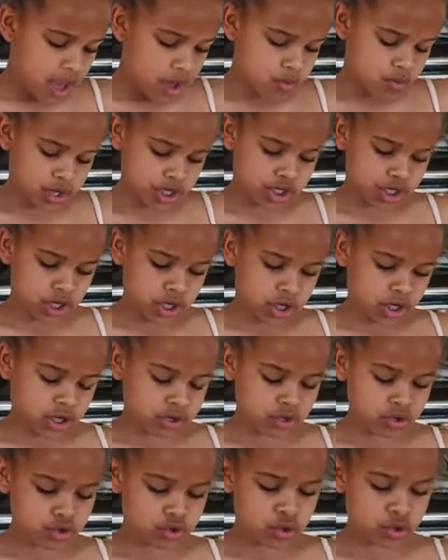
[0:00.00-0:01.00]
which are
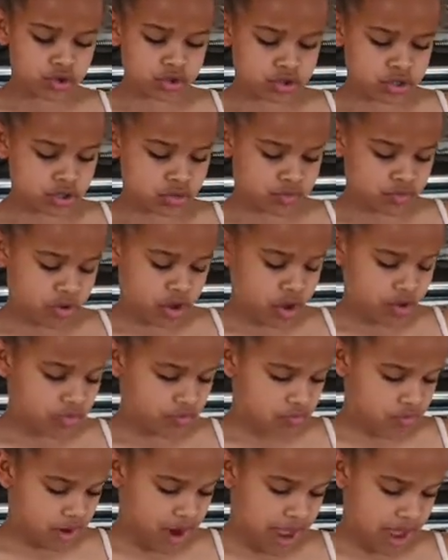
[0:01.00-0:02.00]
not
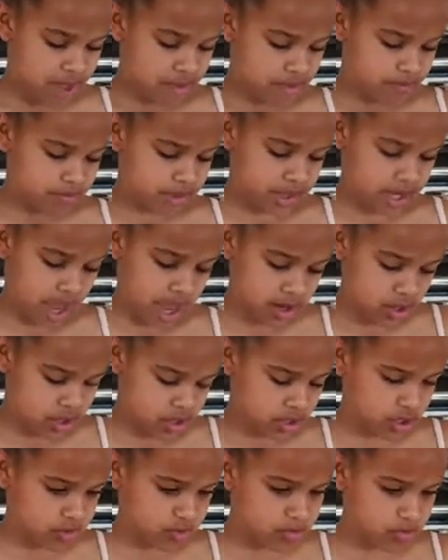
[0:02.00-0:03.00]
unwrapped, and
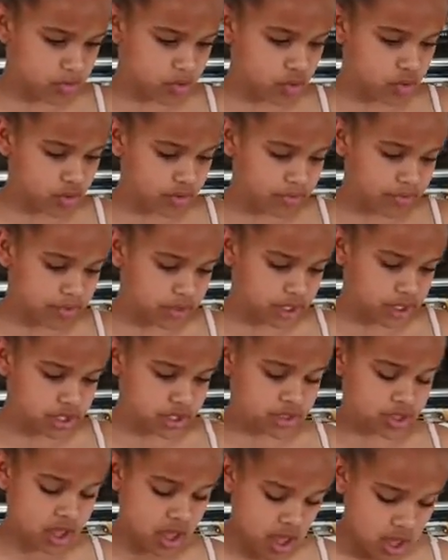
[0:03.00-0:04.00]
some more of
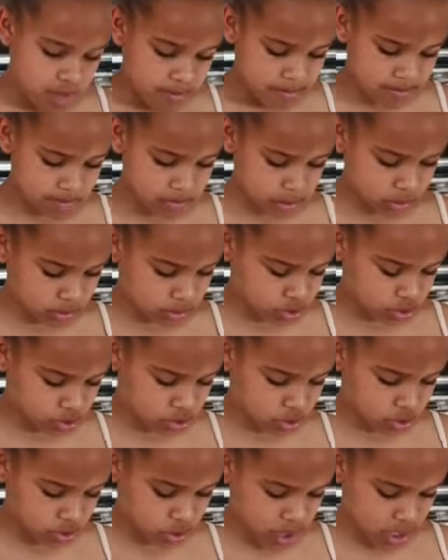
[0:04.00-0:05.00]
these milk
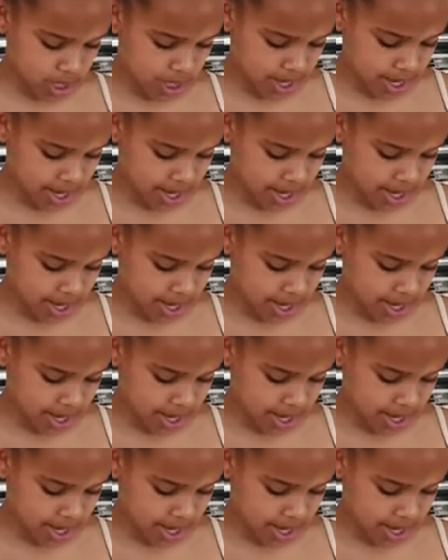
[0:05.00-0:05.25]
chocolate